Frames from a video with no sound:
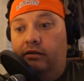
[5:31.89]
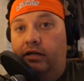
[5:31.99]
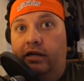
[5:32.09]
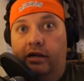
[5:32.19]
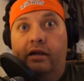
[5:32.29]

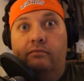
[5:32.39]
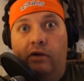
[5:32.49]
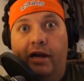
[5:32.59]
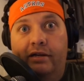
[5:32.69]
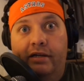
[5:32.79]
it
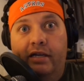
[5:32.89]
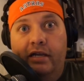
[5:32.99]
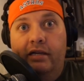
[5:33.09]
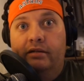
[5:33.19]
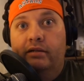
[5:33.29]
rained
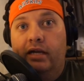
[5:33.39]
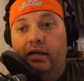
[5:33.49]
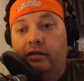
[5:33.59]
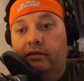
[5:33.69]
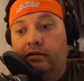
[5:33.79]
again,
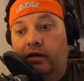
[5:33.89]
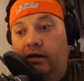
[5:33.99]
and